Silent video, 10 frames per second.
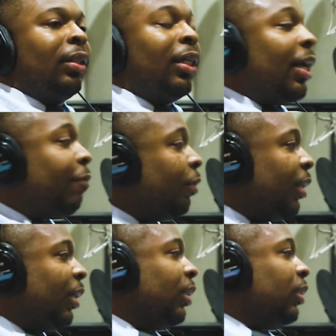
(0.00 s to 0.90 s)
did
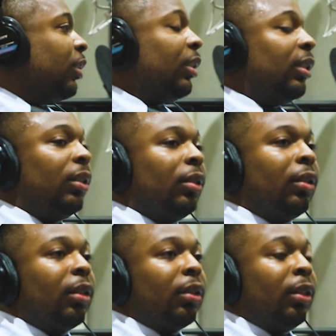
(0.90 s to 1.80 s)
everything. She
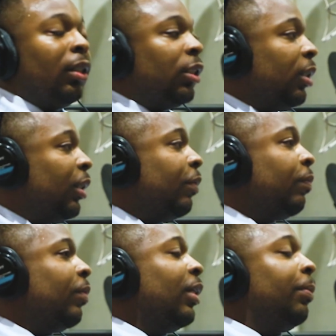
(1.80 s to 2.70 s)
took the
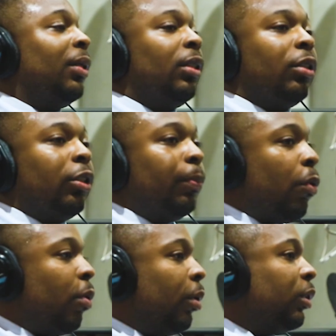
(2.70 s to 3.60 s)
initiative, getting me into
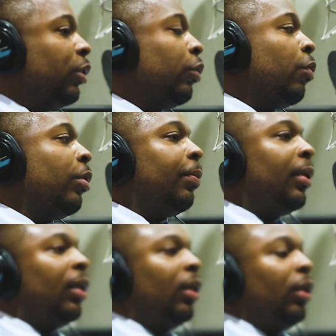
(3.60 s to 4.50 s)
sports, showing
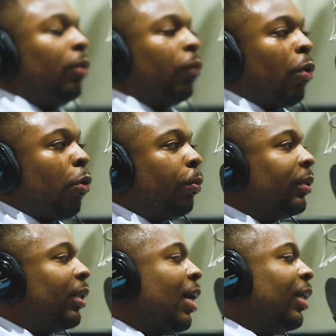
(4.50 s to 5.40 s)
me the
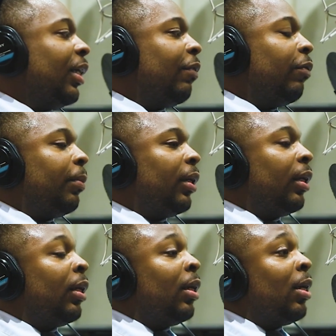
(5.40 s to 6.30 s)
ropes, kind of giving
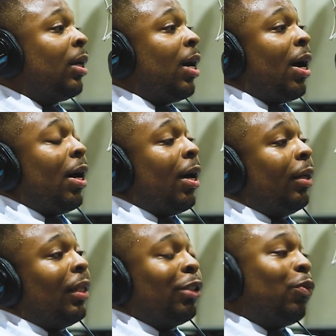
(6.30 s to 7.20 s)
me,
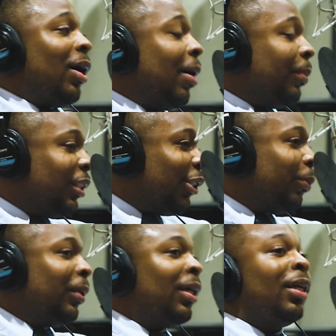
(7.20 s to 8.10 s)
that's why I'm the
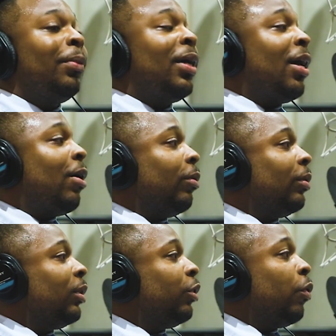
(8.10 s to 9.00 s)
gentleman I am now,
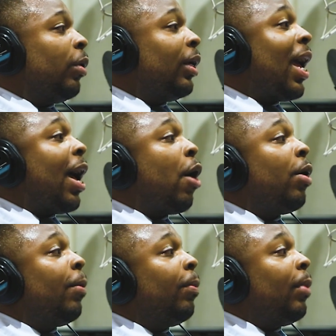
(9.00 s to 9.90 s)
showing
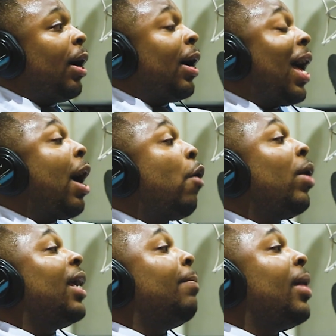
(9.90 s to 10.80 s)
how
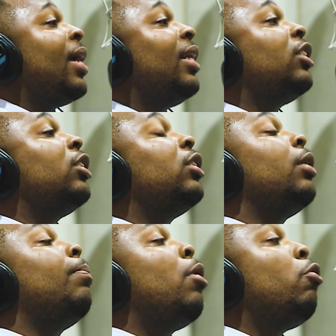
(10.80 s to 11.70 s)
a man is
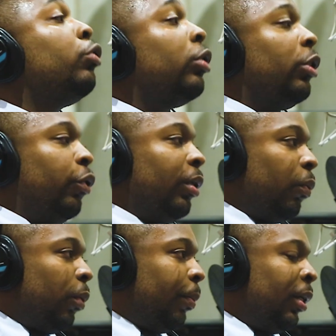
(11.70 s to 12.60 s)
supposed to treat
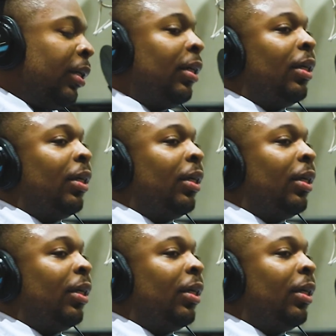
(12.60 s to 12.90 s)
a woman.